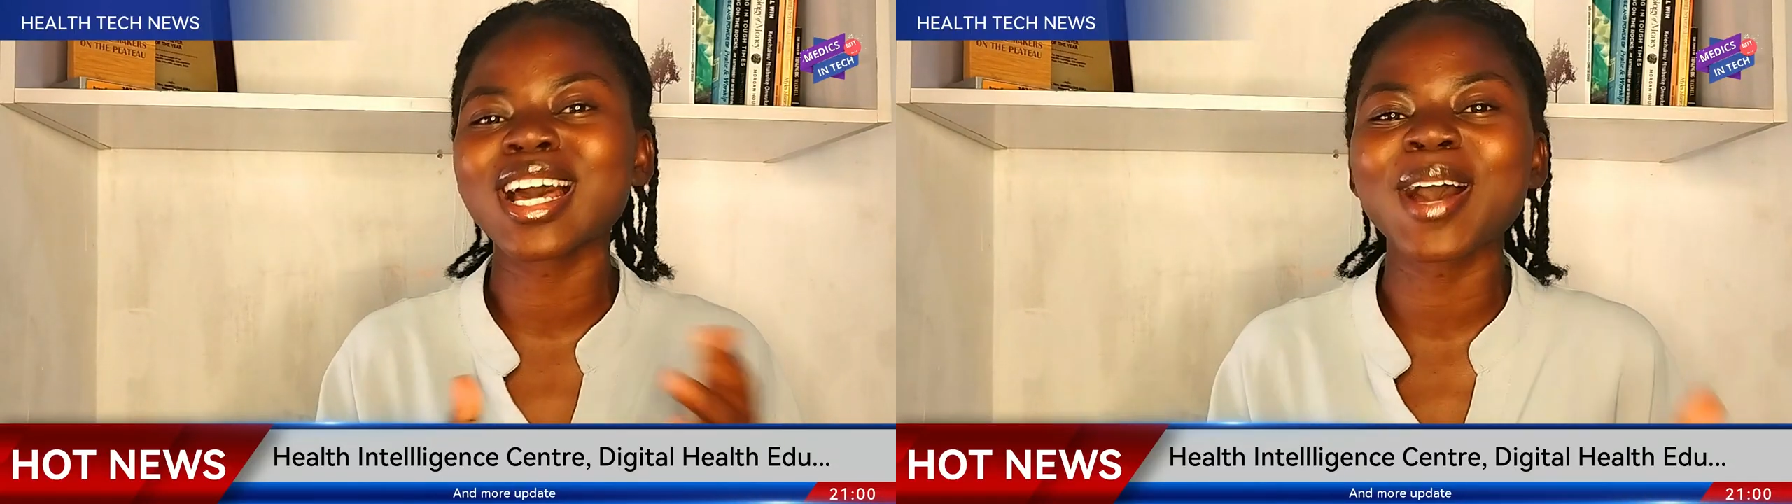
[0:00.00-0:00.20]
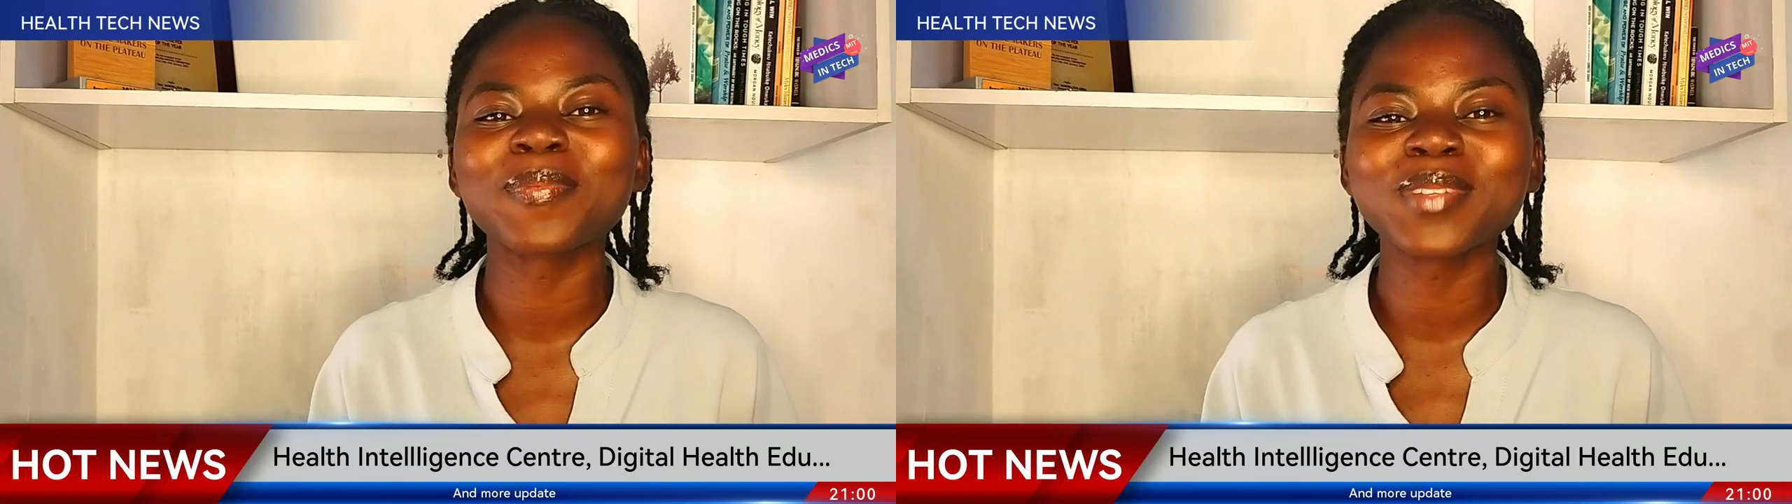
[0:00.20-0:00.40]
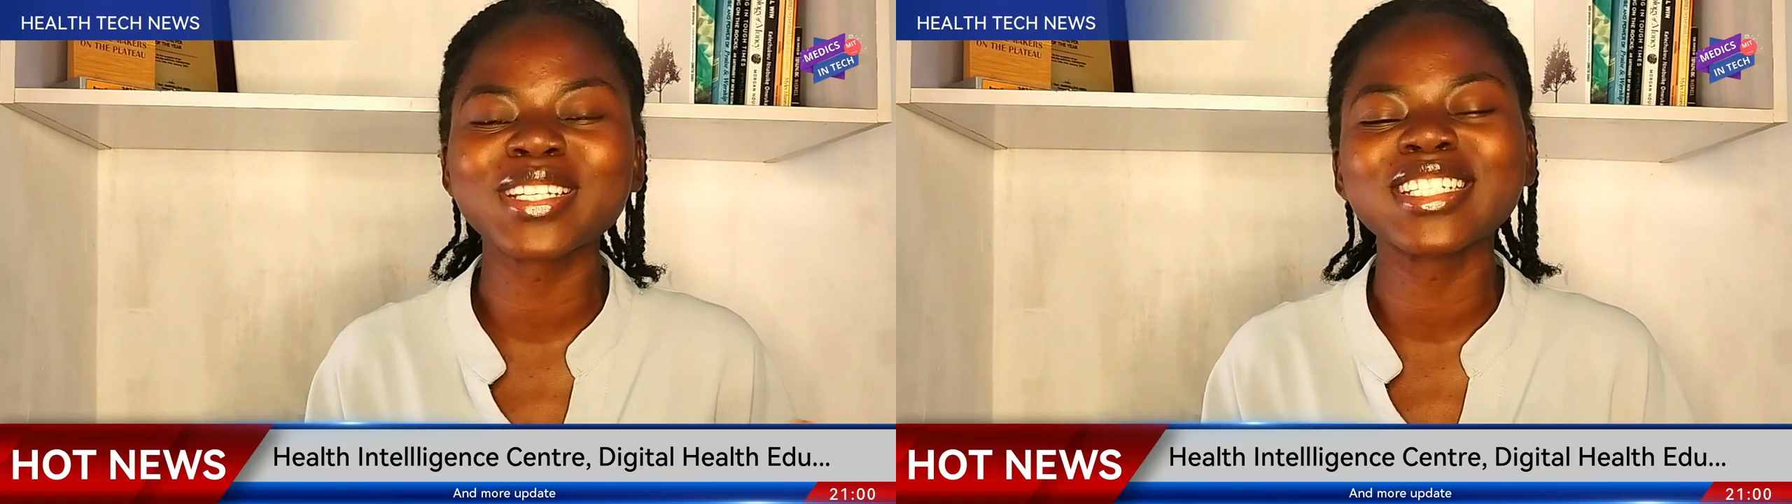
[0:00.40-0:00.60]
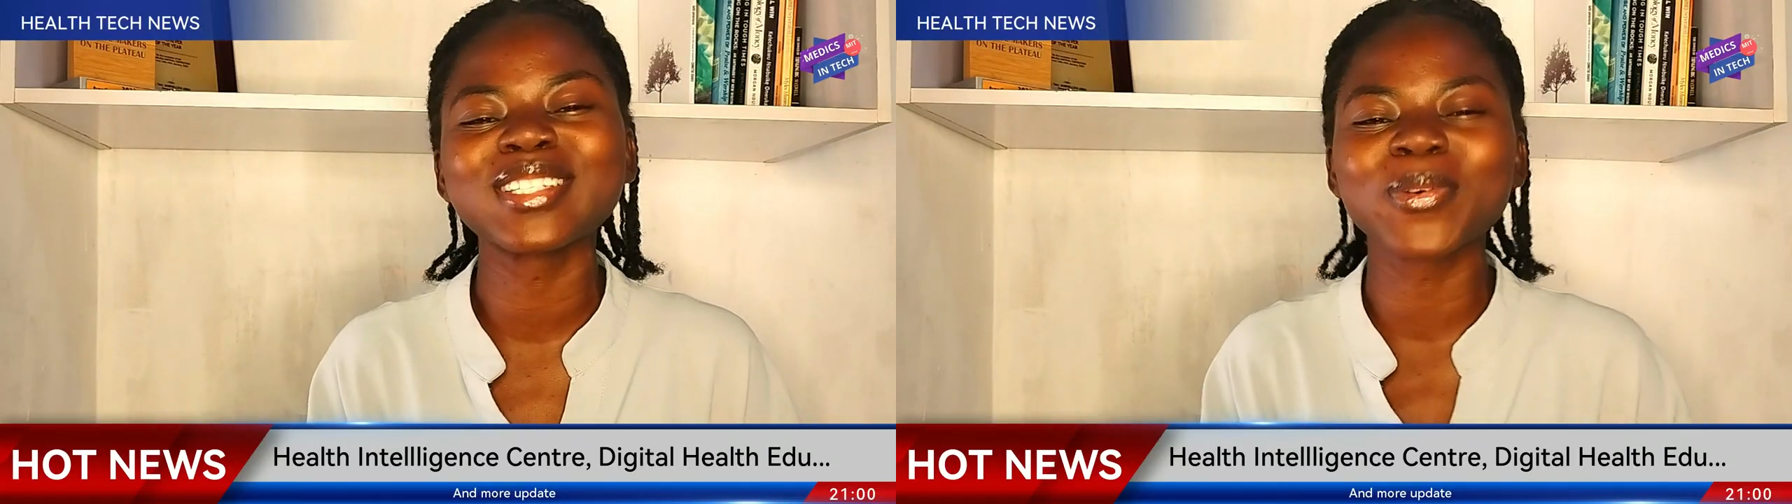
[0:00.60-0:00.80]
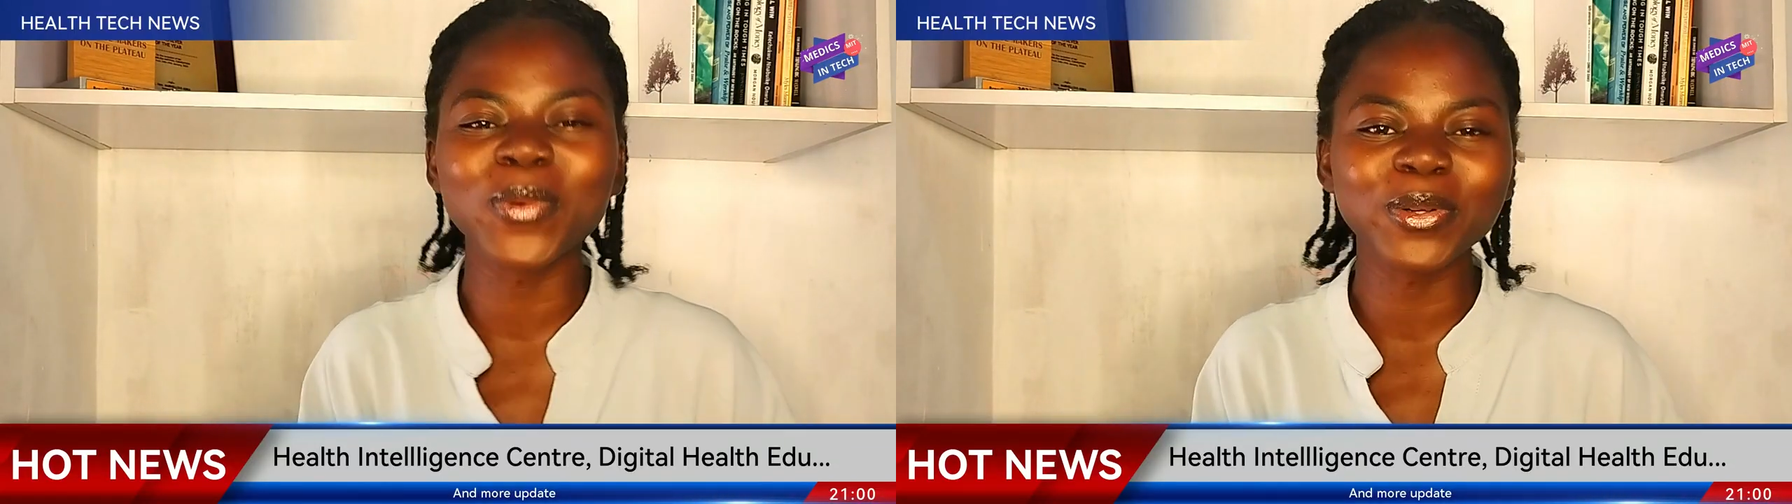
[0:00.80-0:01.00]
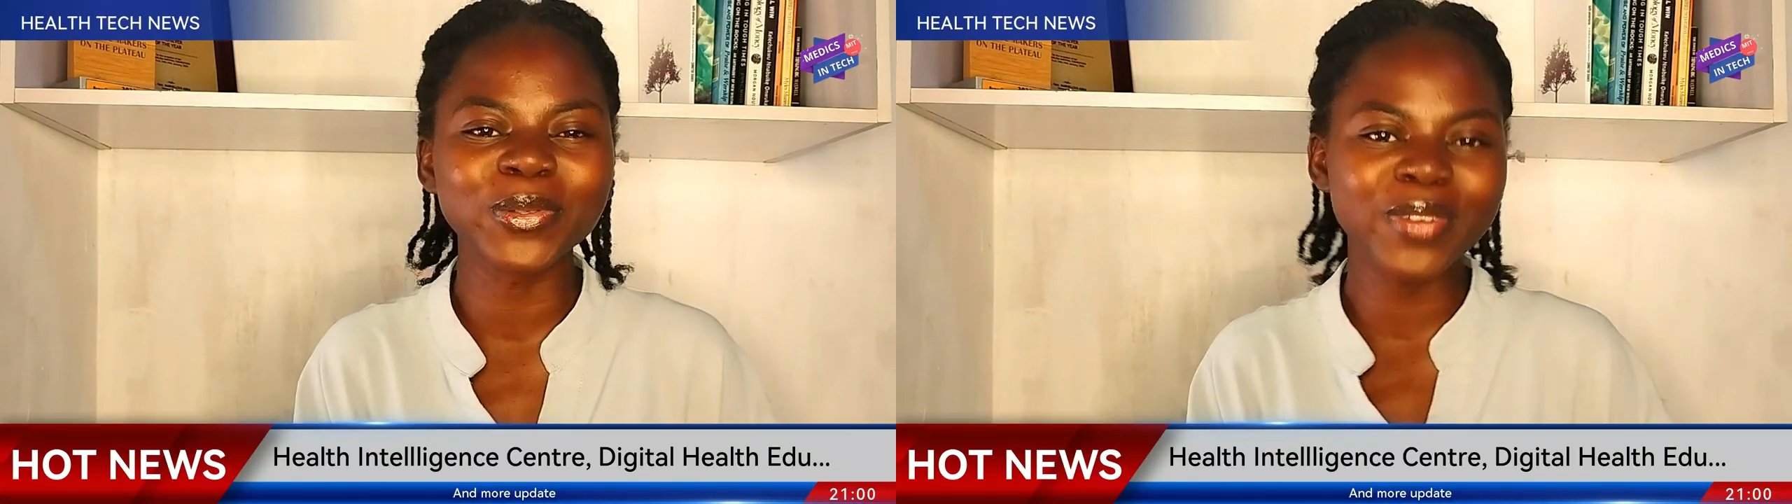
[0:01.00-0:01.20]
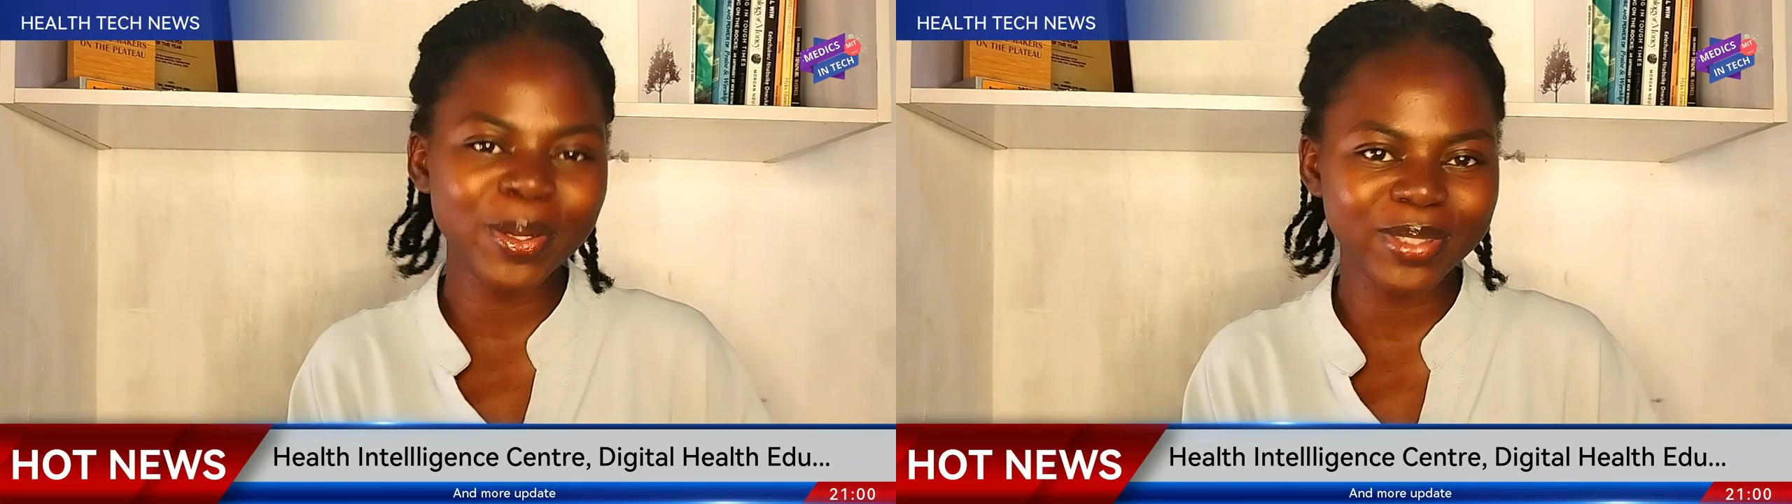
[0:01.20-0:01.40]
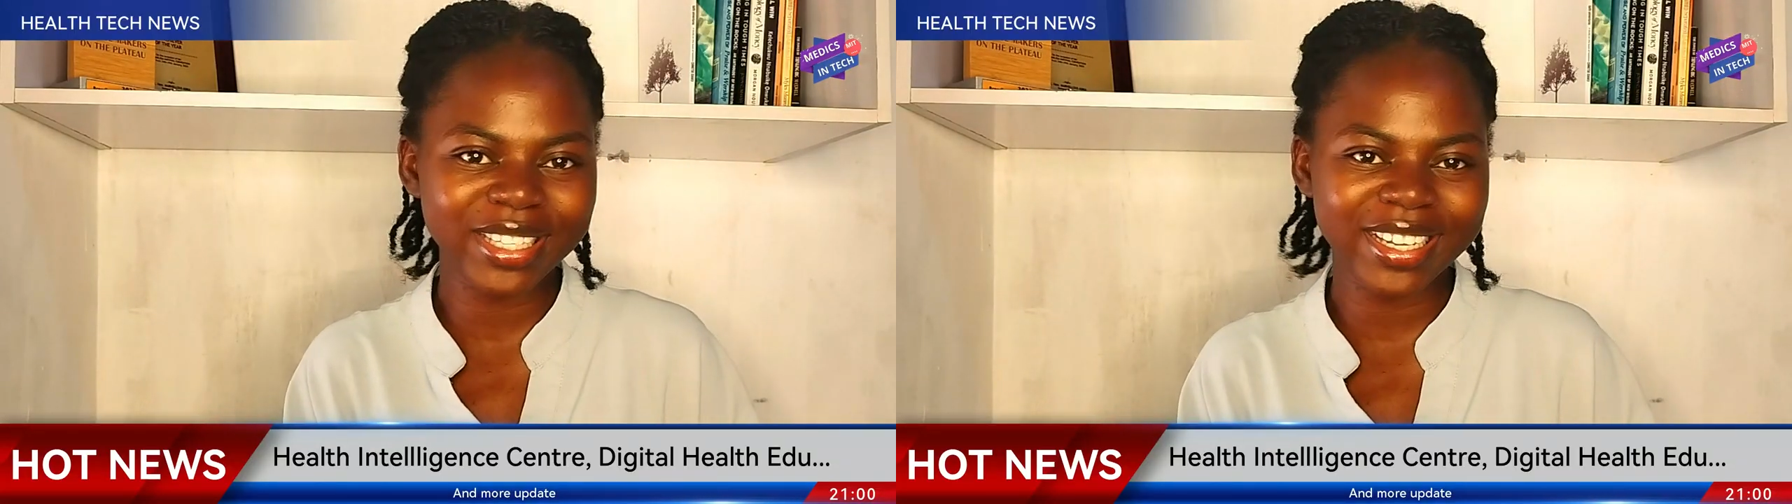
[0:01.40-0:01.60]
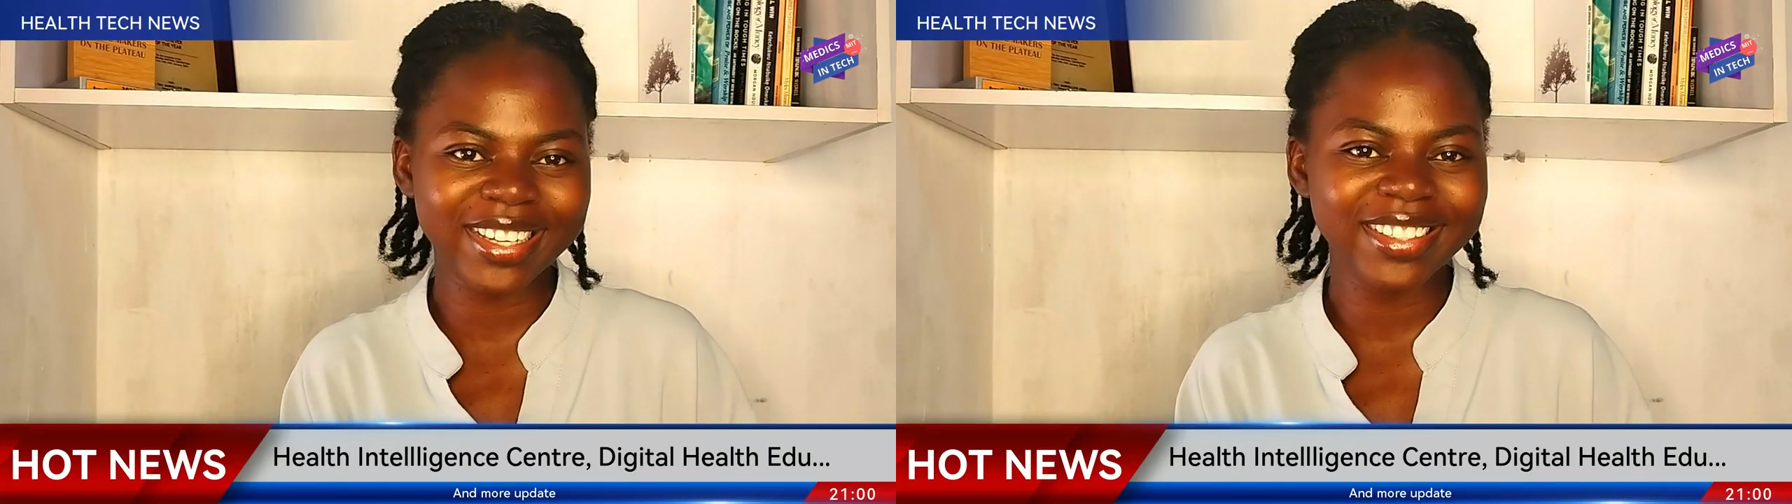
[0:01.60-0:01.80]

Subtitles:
happening in the world of health tech.